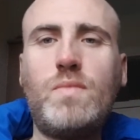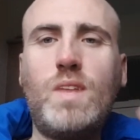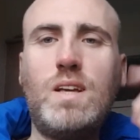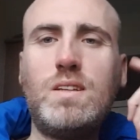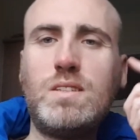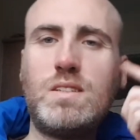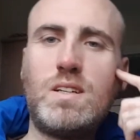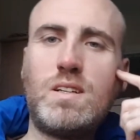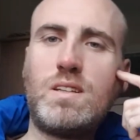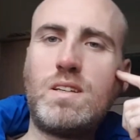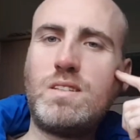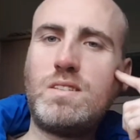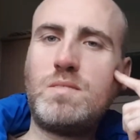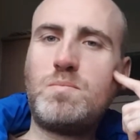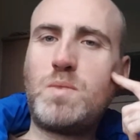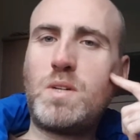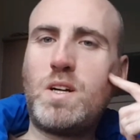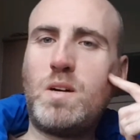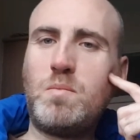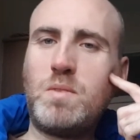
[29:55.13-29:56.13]
This is
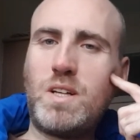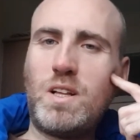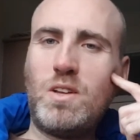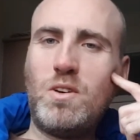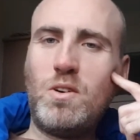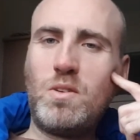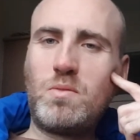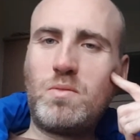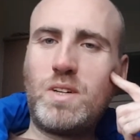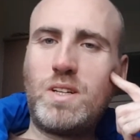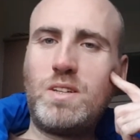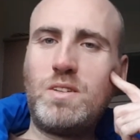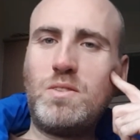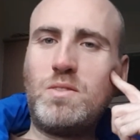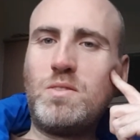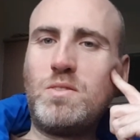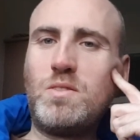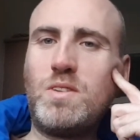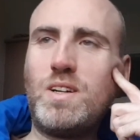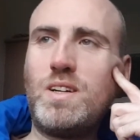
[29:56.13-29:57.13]
becoming a long
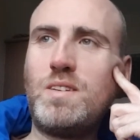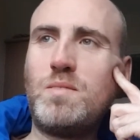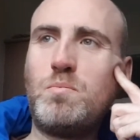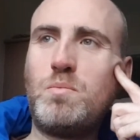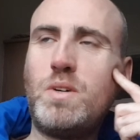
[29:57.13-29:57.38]
video, right?